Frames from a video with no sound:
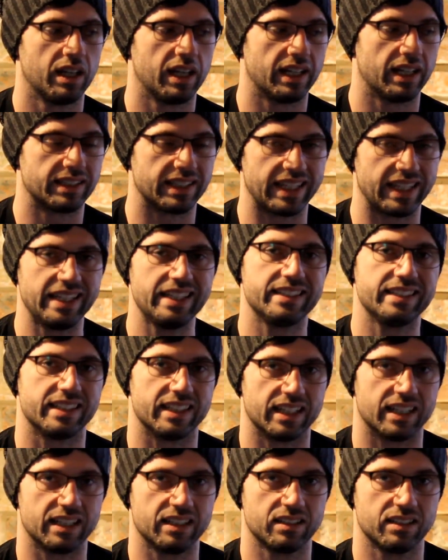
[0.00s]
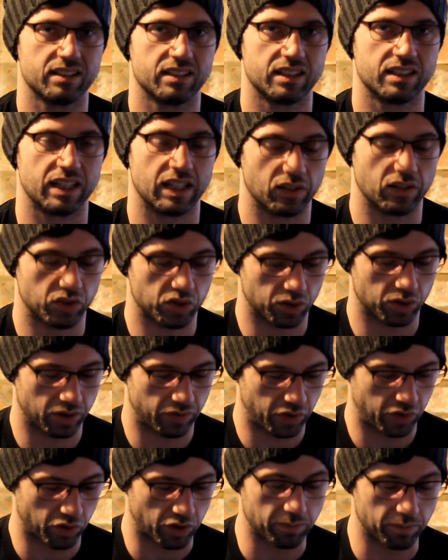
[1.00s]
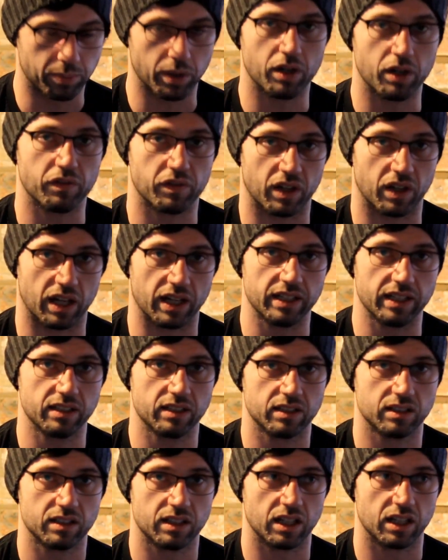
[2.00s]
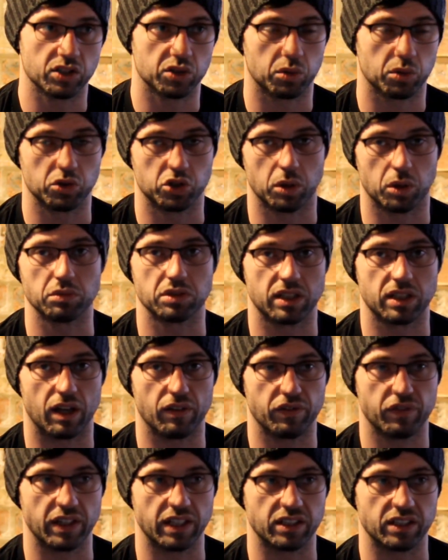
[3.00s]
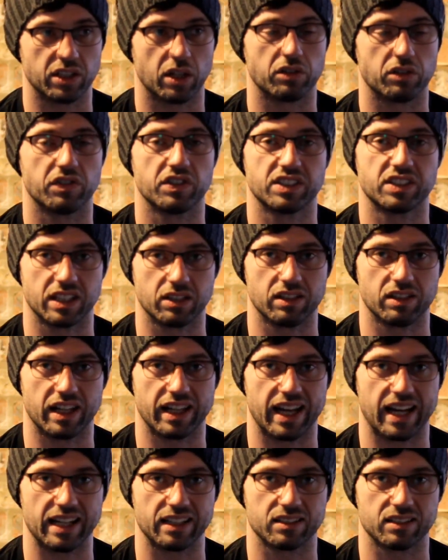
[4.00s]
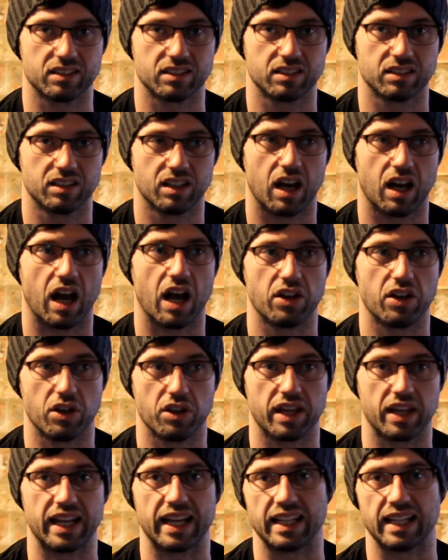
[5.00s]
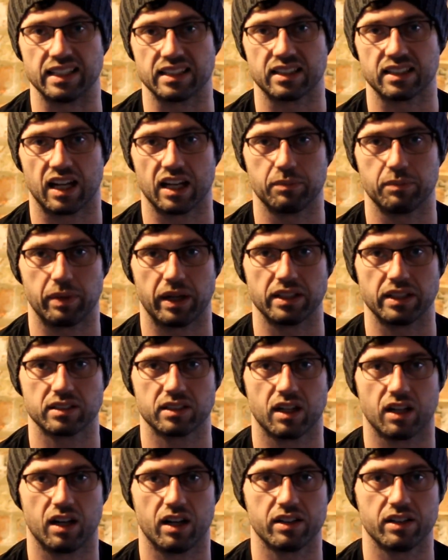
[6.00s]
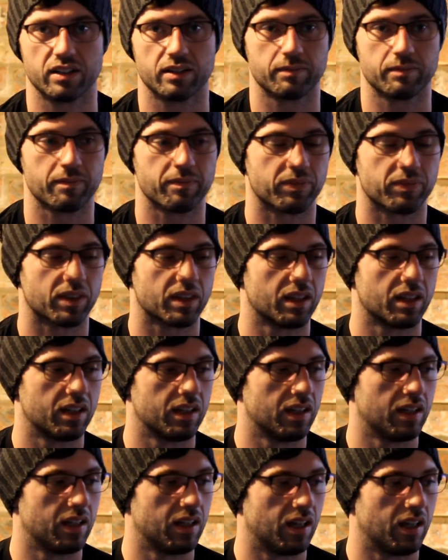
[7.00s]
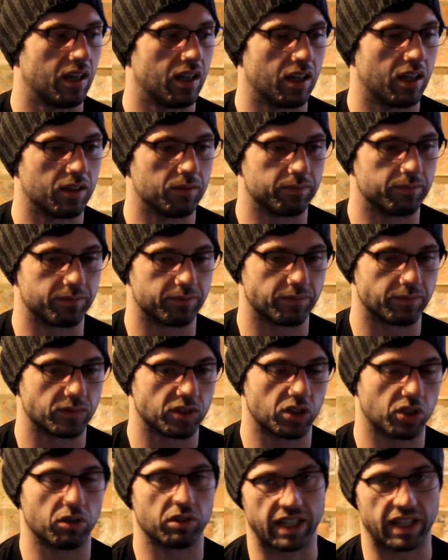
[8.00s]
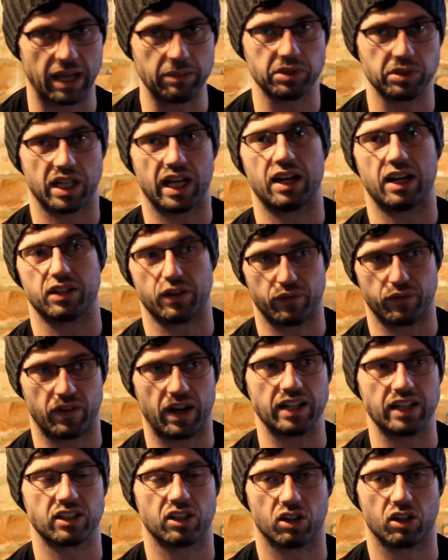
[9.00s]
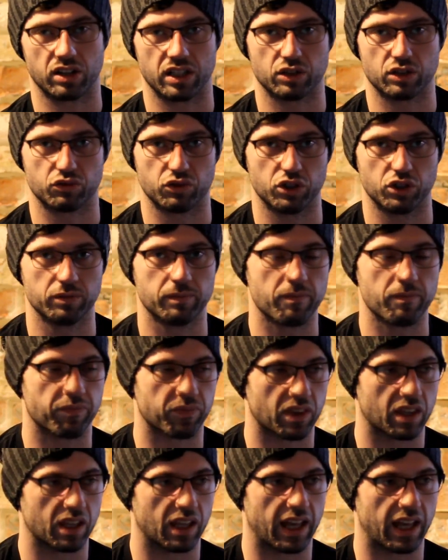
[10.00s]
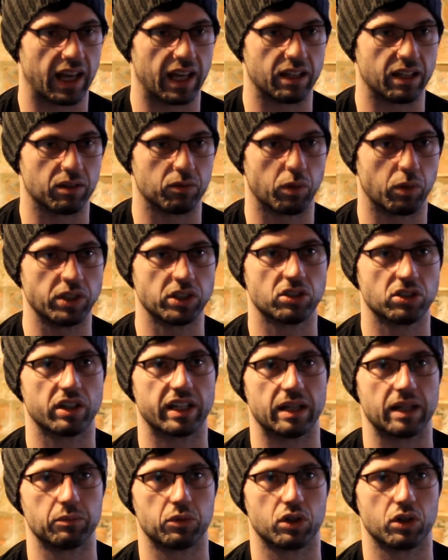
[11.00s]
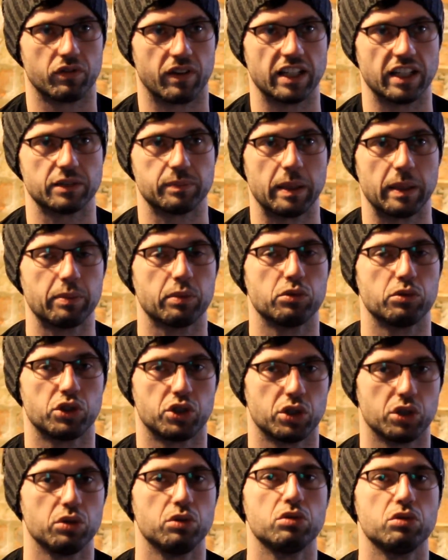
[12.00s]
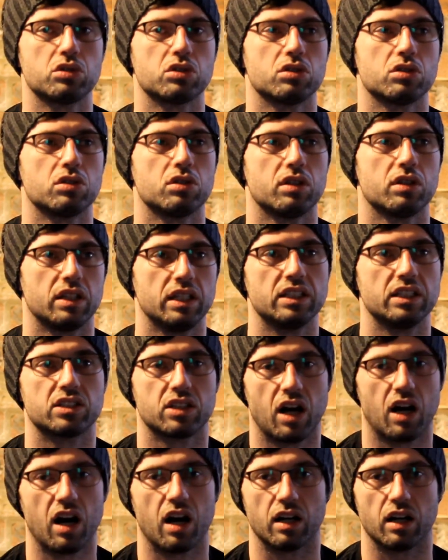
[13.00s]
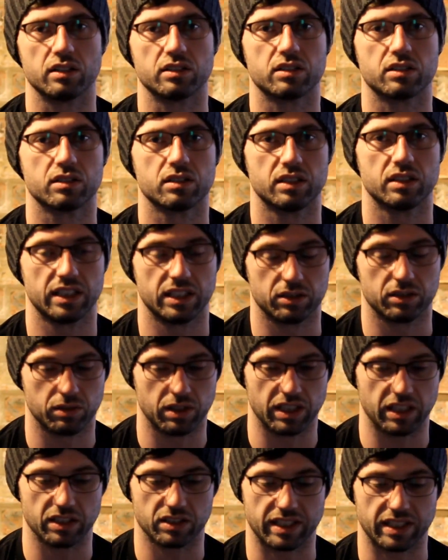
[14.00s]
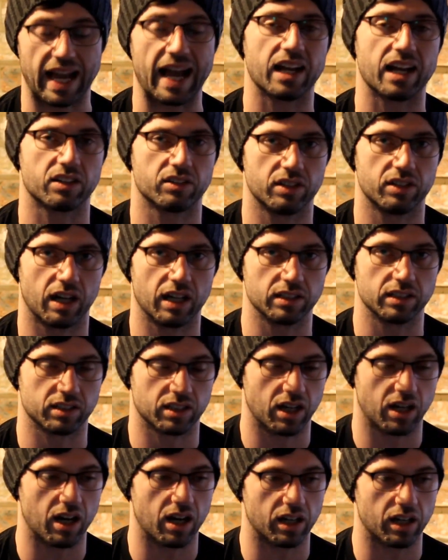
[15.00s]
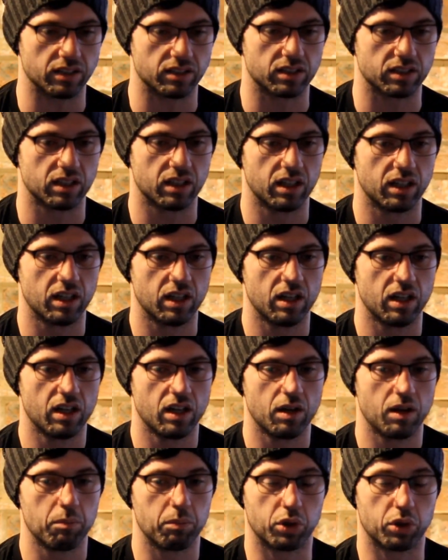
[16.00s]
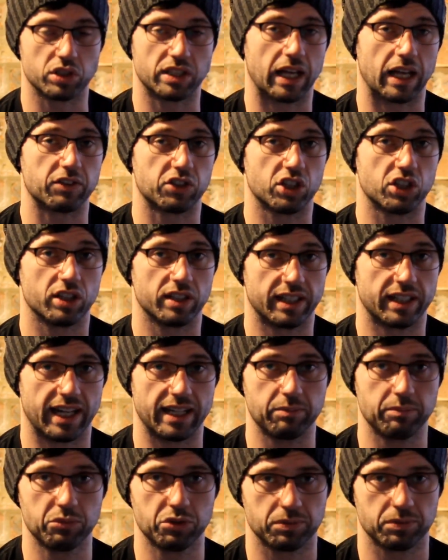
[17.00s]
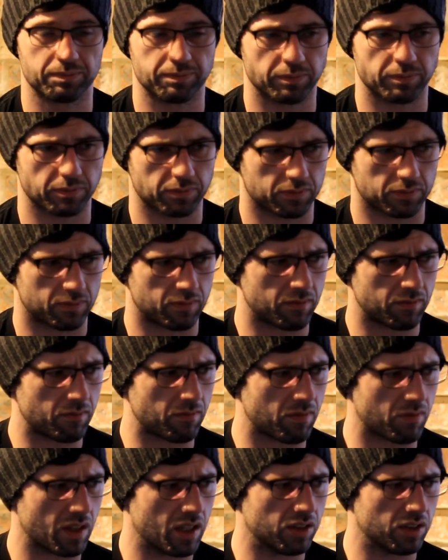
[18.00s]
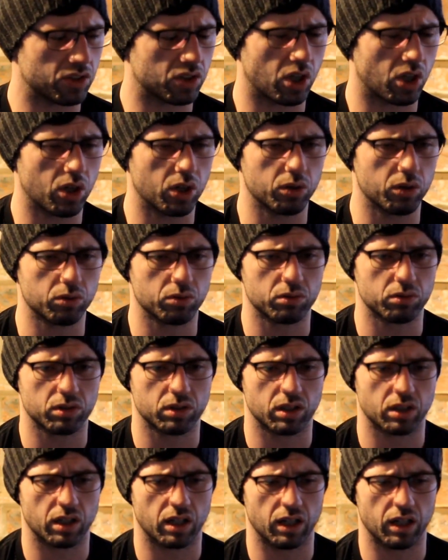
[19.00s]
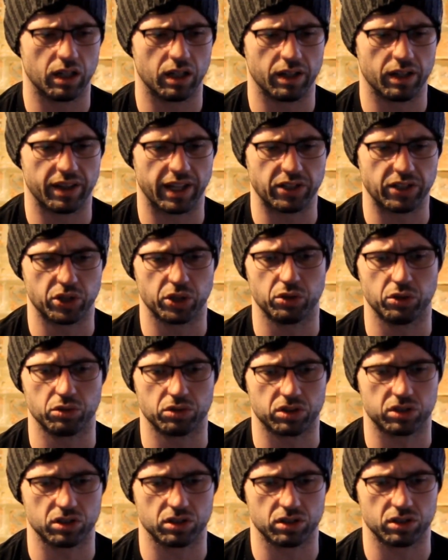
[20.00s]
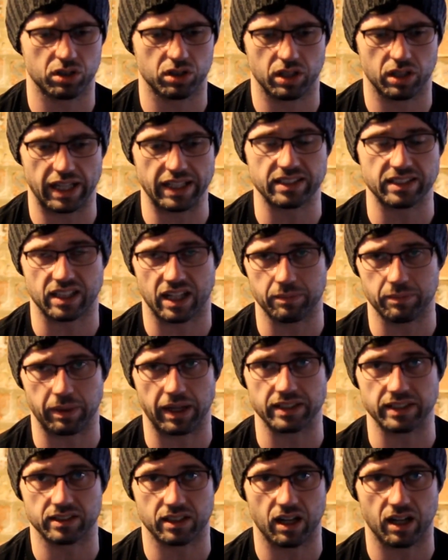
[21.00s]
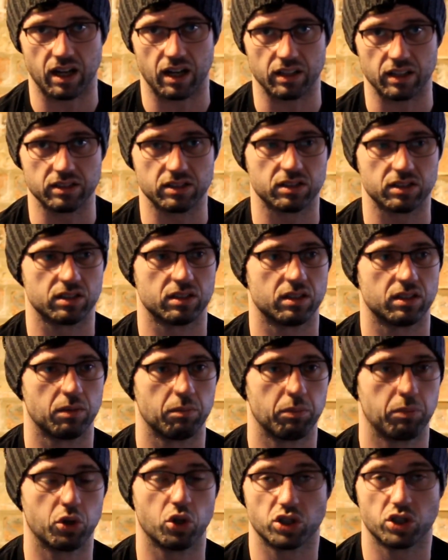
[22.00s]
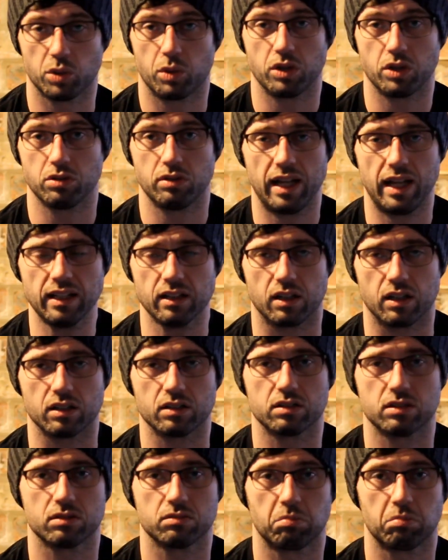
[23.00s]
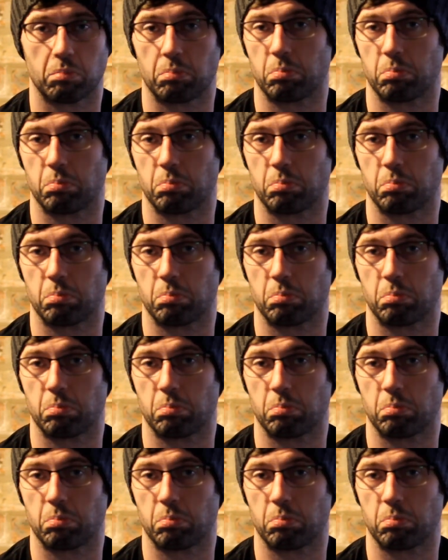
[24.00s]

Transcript: It's easier if you're in butterfly and someone jumps to their feet to go to single leg X, another inside base guard. So games are kind of defined along this route, and when you start getting more advanced, people choose these guards, these categorized guards, because they have certain games. So they choose inside base guards because they want to do leg locks.